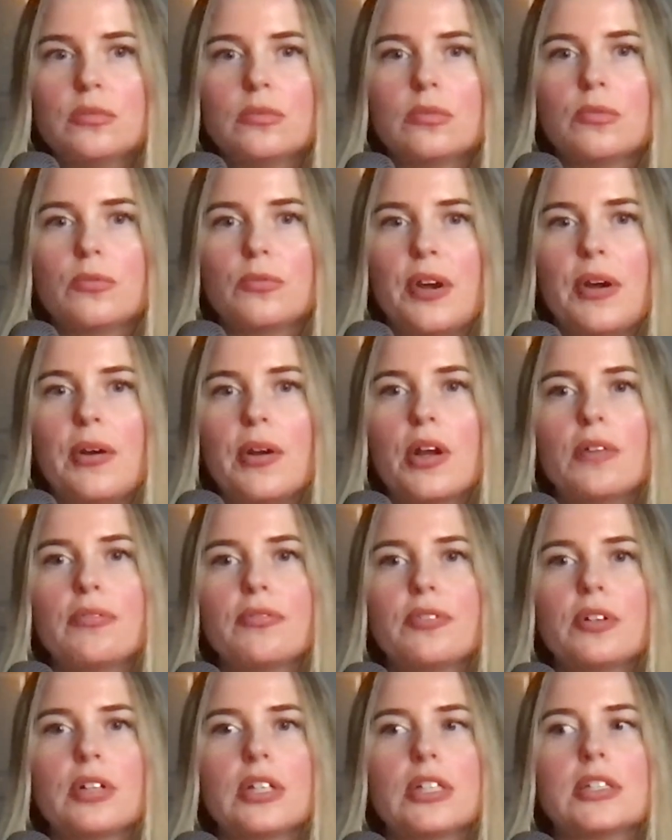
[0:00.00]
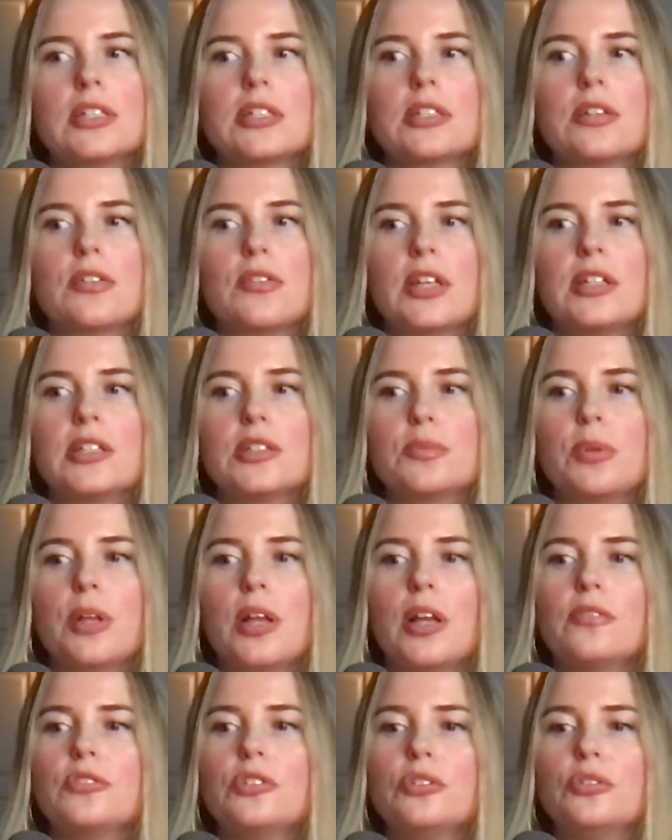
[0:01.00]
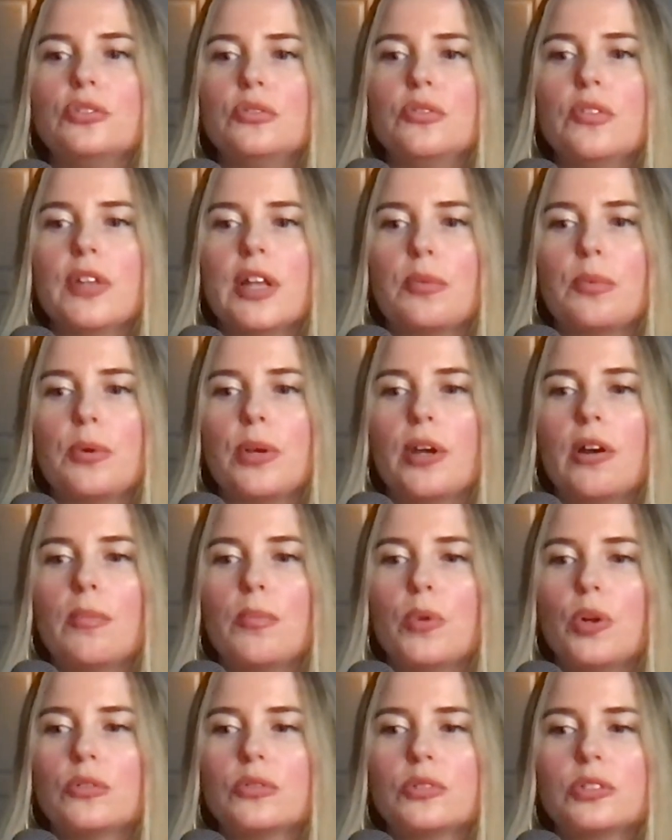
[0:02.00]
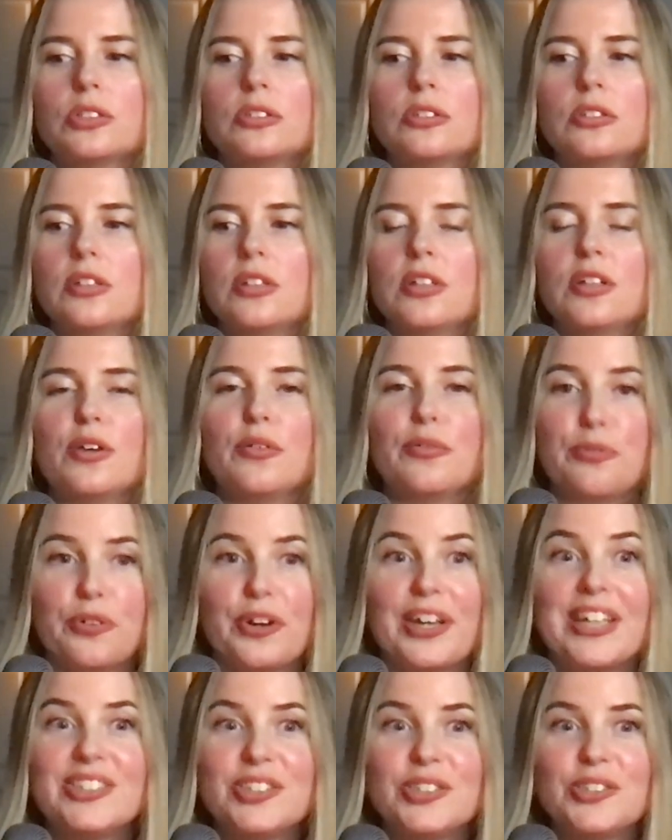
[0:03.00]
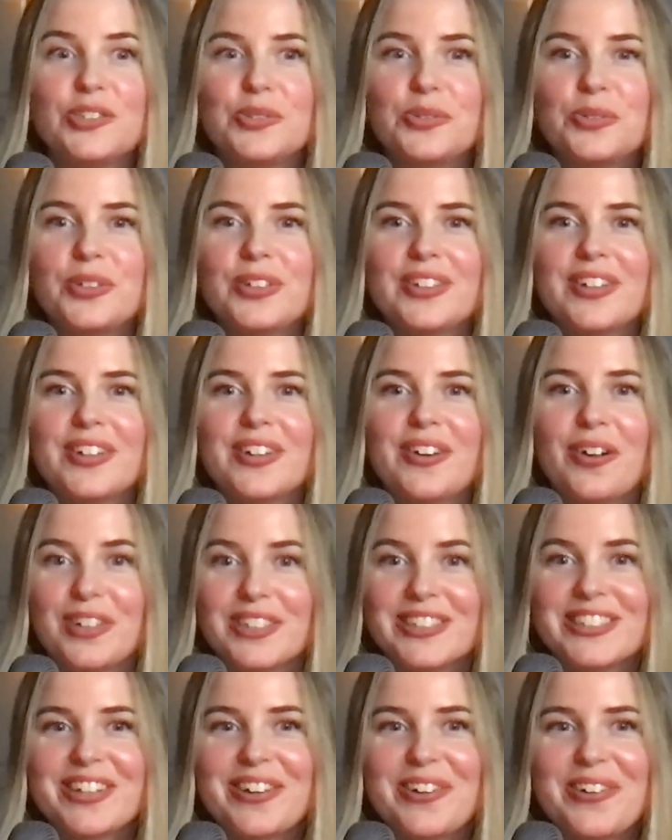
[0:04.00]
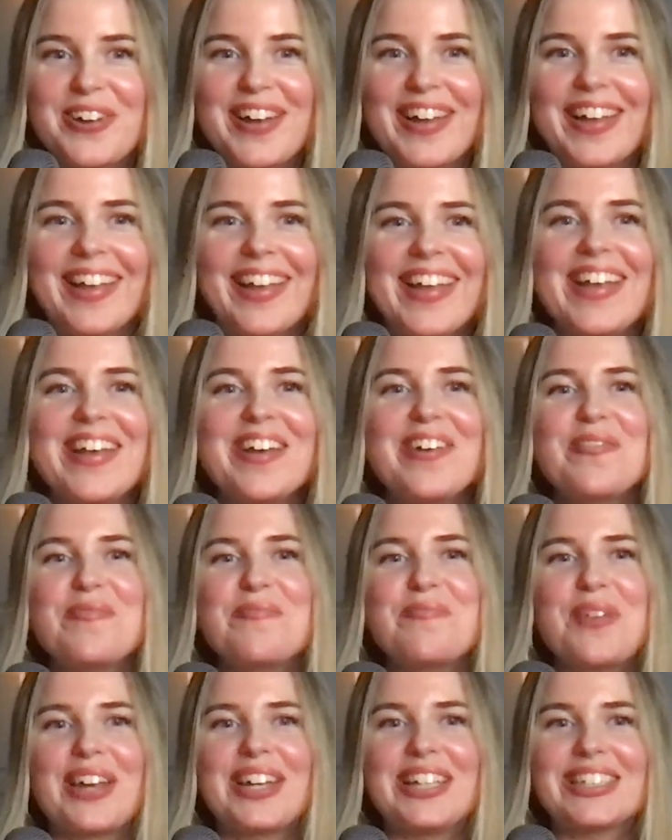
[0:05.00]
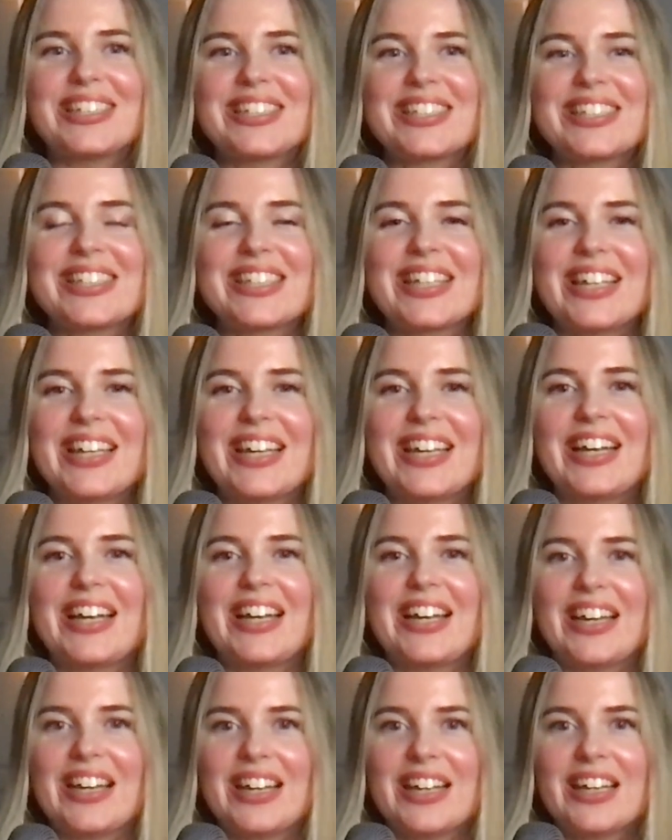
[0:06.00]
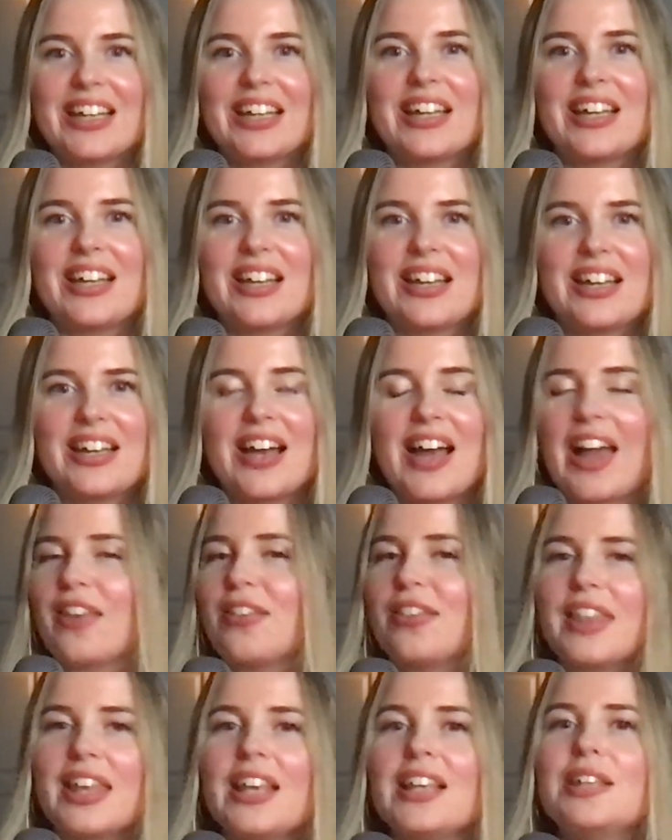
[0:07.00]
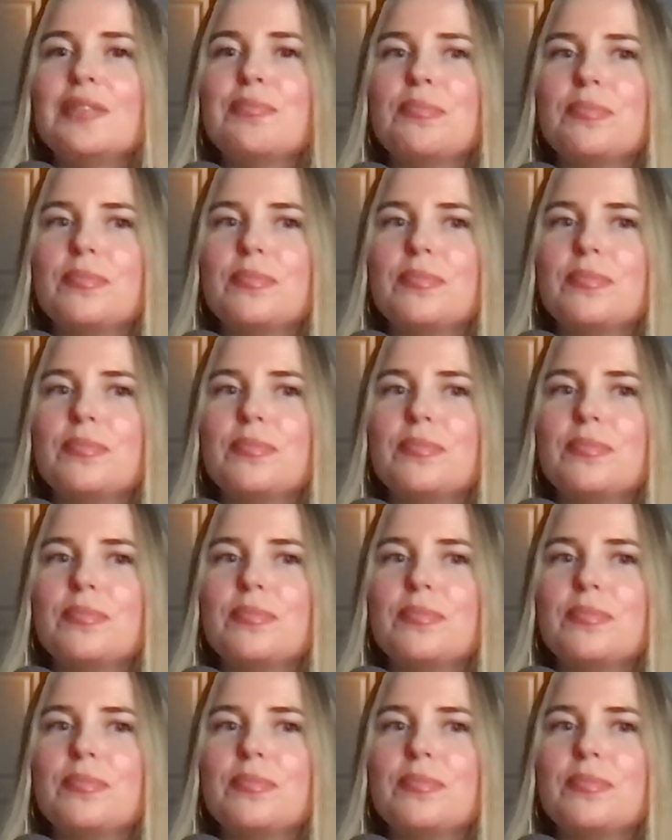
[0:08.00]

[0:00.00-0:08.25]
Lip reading: very often it's the things we love to do that we are most afraid to do also. But it's, I think